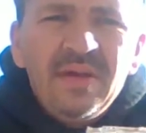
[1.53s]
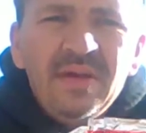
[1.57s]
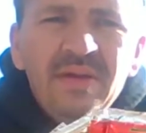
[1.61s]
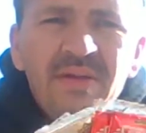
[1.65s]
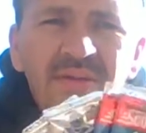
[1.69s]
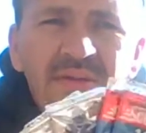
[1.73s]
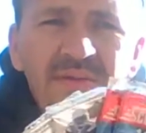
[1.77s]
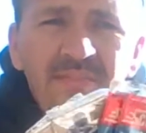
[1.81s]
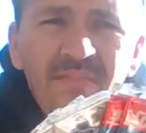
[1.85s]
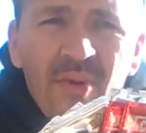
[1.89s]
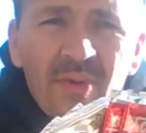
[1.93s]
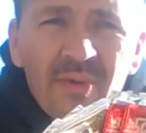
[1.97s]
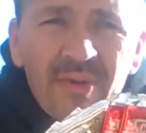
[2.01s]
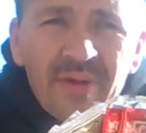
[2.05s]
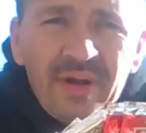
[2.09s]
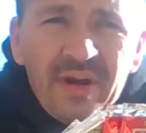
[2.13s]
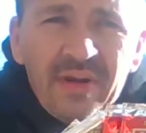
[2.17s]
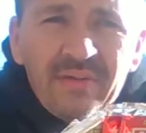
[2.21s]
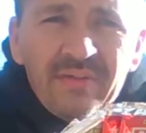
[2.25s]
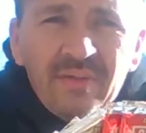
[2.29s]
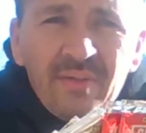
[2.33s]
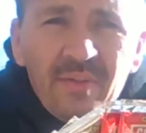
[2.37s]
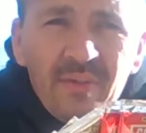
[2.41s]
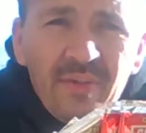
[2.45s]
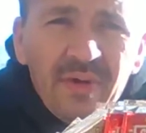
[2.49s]
Good morning,
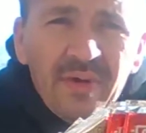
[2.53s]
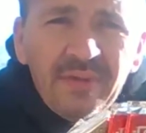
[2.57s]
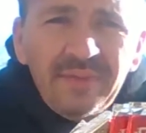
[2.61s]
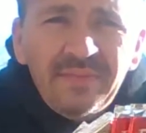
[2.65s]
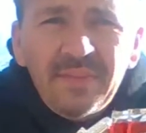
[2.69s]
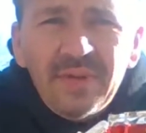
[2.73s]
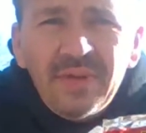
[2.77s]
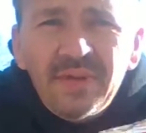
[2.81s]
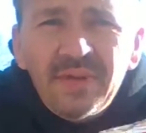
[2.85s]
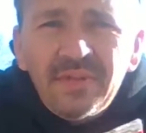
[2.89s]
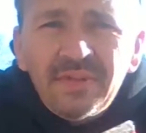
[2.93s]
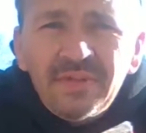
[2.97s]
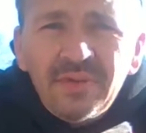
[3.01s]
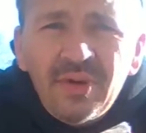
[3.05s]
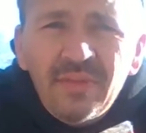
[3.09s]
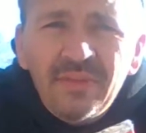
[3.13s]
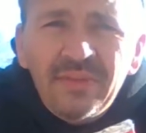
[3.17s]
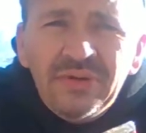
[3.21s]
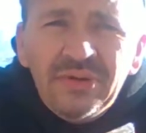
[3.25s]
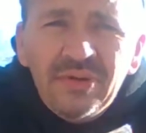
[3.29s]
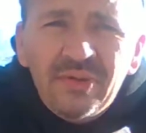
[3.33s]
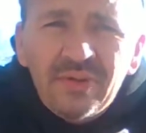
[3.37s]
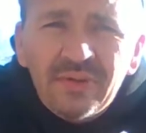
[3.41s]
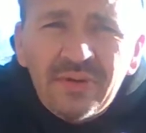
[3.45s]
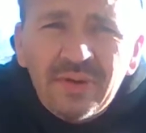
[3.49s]
everyone. I'm going to
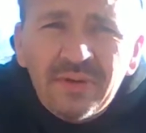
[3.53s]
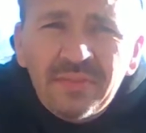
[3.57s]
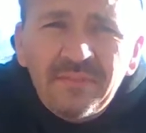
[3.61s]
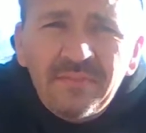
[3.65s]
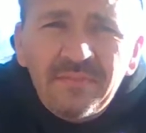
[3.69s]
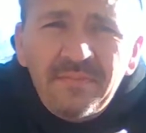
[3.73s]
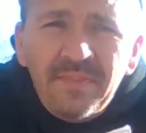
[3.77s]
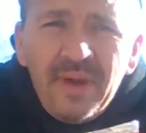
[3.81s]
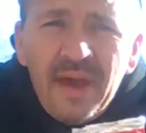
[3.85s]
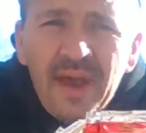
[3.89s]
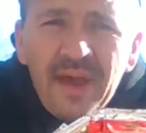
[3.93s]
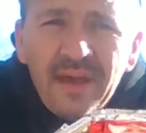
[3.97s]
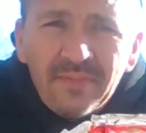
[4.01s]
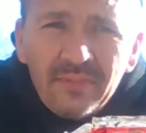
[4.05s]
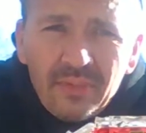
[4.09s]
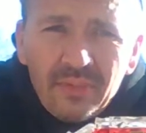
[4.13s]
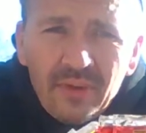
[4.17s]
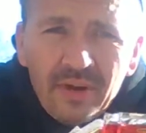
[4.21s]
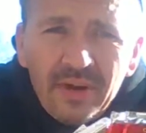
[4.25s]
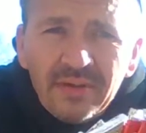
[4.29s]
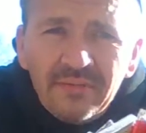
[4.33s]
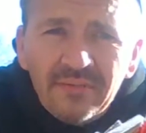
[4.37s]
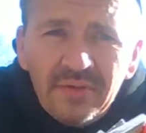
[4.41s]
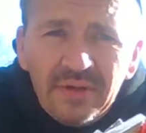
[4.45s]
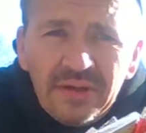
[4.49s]
be doing a pack
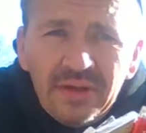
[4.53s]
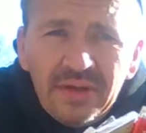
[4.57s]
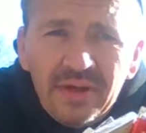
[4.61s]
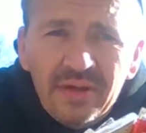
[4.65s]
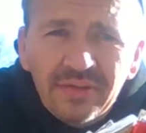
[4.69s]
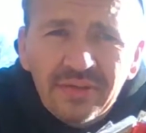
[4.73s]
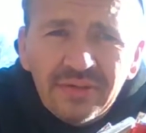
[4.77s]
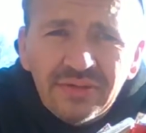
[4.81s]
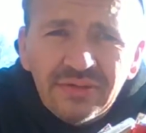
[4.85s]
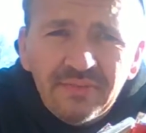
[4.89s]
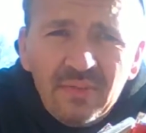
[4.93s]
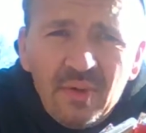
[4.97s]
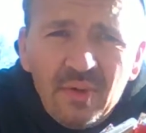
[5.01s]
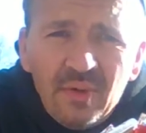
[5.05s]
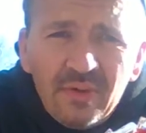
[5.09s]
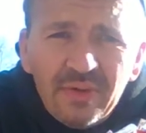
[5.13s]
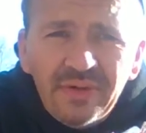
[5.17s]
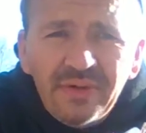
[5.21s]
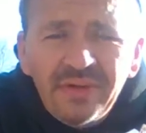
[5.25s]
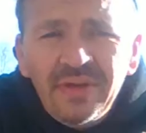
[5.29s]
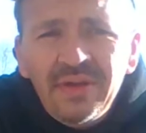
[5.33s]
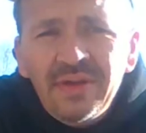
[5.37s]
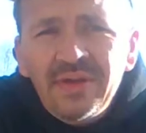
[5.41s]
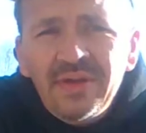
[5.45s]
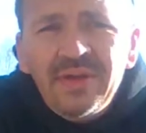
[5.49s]
break video this
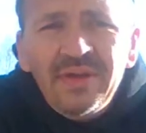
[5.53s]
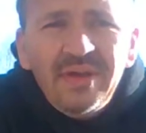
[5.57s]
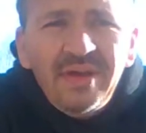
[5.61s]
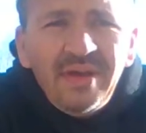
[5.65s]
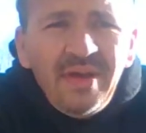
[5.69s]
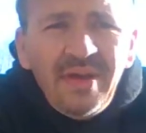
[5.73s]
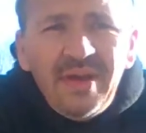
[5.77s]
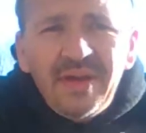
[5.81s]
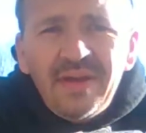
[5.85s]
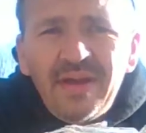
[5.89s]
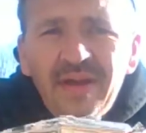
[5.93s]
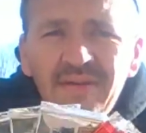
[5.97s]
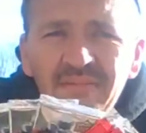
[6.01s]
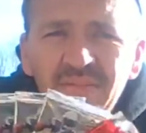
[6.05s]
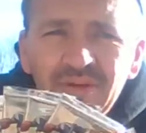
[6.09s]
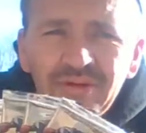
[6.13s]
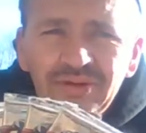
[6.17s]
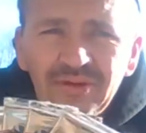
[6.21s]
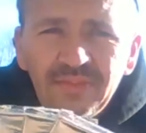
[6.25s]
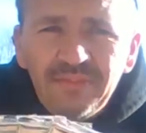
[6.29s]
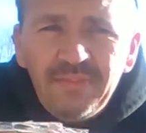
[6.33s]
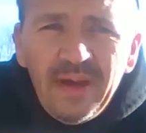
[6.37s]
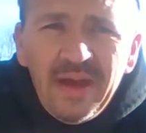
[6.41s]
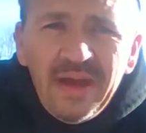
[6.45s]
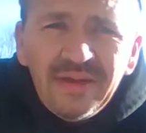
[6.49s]
morning. I got a
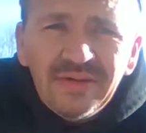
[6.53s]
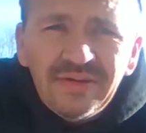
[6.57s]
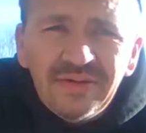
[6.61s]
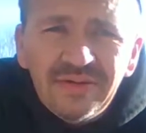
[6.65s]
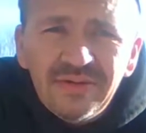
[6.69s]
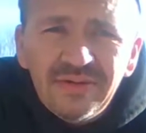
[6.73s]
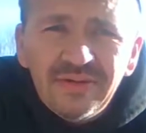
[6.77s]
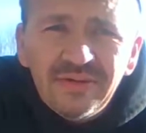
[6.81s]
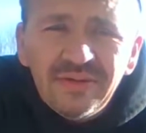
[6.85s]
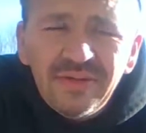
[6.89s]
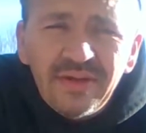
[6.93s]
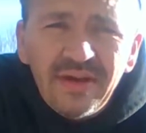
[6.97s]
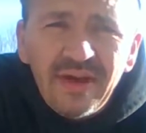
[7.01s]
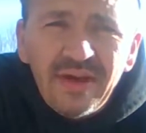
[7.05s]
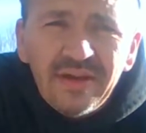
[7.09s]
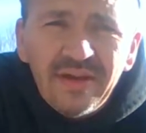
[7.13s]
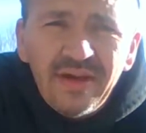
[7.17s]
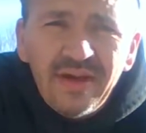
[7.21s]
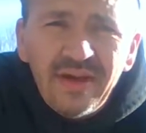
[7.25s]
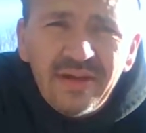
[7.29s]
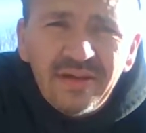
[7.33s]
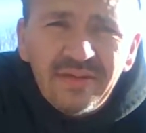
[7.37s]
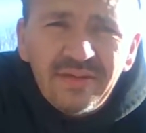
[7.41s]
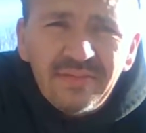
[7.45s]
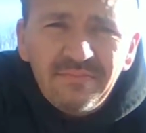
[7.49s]
bunch of packs here that I
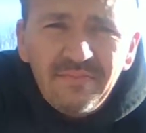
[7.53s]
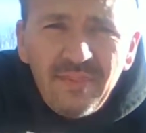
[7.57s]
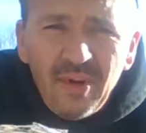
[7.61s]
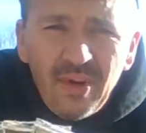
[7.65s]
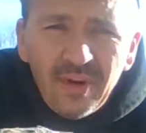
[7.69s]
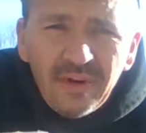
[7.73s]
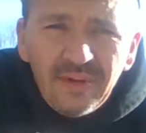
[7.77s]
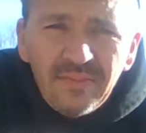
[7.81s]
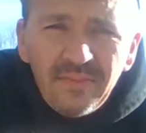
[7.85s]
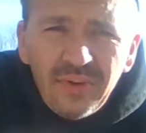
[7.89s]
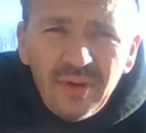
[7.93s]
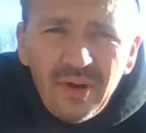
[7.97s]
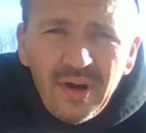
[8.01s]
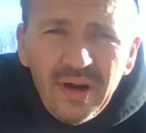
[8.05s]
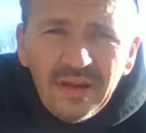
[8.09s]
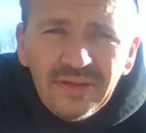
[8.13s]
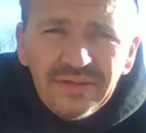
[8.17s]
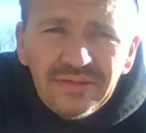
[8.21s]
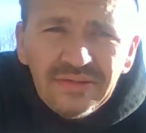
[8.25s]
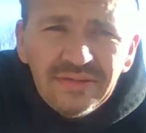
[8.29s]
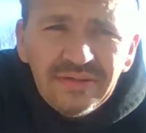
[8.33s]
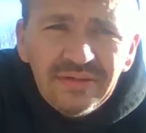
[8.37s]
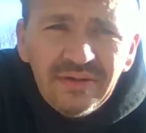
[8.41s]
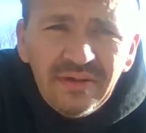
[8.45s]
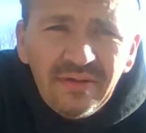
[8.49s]
got at bargain
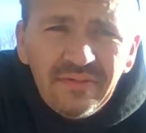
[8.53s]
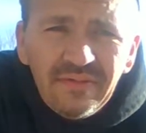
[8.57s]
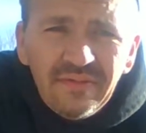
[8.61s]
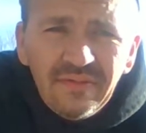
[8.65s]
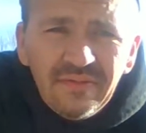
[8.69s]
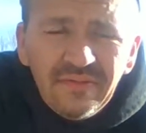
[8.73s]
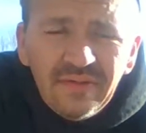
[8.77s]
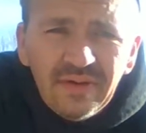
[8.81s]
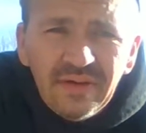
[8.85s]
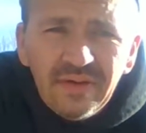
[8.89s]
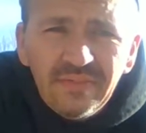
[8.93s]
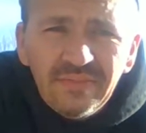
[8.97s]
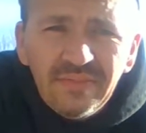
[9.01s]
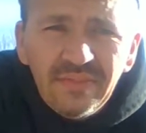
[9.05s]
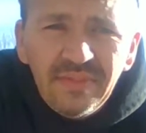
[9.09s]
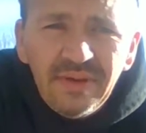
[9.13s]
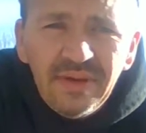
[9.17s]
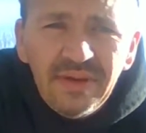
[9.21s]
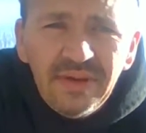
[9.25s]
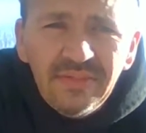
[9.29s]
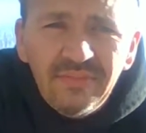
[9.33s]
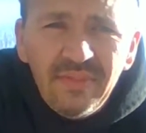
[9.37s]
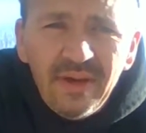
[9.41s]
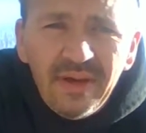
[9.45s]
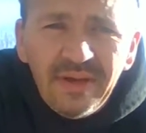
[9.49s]
prices off of um,
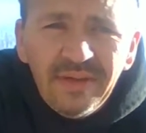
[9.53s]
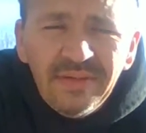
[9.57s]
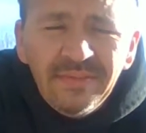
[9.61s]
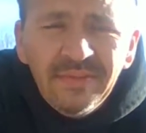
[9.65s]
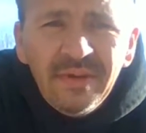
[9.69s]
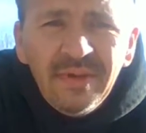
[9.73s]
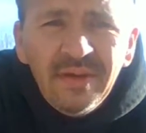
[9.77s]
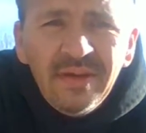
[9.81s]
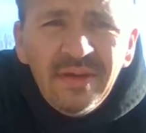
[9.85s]
eBay.